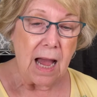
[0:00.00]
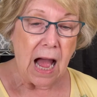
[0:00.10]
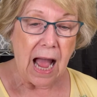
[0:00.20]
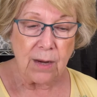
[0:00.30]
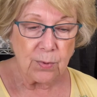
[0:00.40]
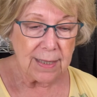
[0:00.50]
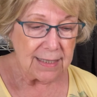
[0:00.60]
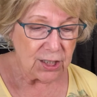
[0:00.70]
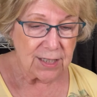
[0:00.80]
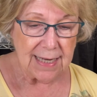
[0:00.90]
I
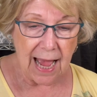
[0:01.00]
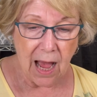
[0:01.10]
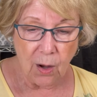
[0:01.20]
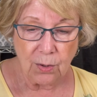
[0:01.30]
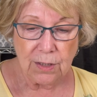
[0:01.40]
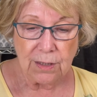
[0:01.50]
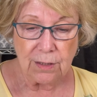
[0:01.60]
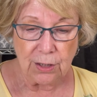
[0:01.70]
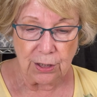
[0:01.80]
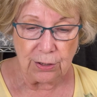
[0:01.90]
reached out
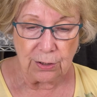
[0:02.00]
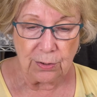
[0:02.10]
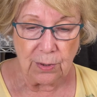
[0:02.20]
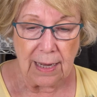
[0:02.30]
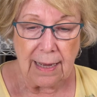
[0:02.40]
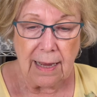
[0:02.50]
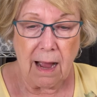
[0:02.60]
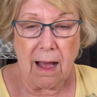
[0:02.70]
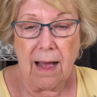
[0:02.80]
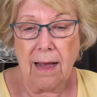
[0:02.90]
to
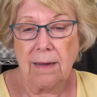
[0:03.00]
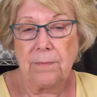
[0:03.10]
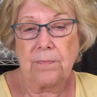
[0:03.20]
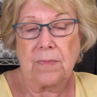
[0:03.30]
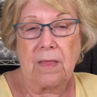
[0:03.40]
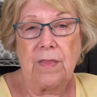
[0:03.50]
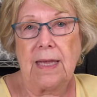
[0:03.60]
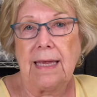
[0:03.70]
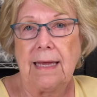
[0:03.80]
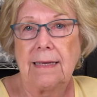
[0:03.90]

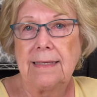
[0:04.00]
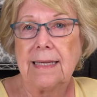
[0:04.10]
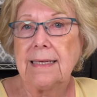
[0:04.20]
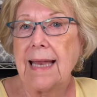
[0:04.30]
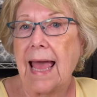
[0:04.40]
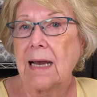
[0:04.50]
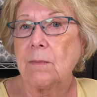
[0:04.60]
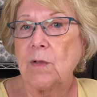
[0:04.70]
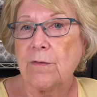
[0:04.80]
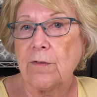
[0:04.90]
the Knitted
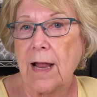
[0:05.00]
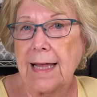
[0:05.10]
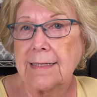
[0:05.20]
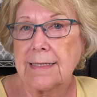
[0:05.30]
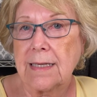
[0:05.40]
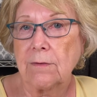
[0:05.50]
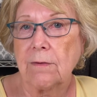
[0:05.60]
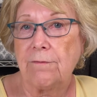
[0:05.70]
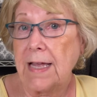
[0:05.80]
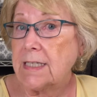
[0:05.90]
Animal Friends
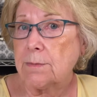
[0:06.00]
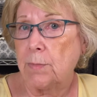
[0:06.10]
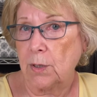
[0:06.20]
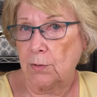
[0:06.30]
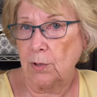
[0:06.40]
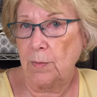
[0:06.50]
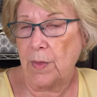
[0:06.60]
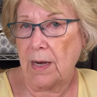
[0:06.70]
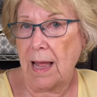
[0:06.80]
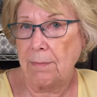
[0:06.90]
Facebook group
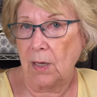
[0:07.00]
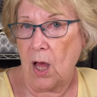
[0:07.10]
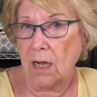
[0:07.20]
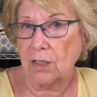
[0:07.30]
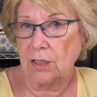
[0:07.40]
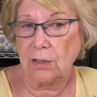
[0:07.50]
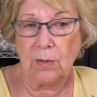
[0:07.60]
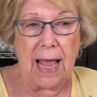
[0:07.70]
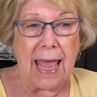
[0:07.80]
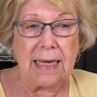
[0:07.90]
that I belong
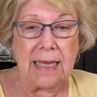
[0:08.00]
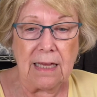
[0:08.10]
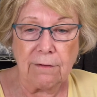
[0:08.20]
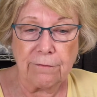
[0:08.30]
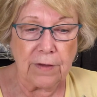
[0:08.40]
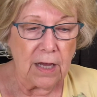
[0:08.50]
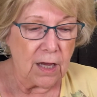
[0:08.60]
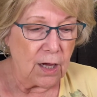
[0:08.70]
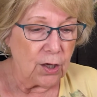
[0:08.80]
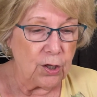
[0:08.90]
to, and if
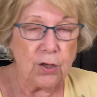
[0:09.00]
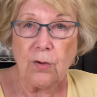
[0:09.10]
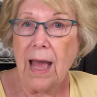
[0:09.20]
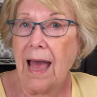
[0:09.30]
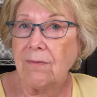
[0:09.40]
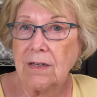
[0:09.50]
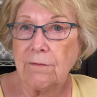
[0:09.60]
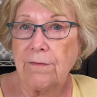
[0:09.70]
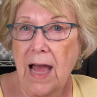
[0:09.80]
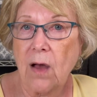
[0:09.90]
you haven't
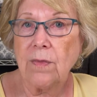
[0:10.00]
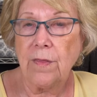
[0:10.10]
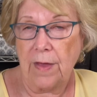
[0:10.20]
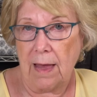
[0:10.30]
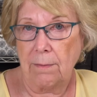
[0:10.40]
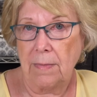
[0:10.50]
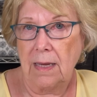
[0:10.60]
found them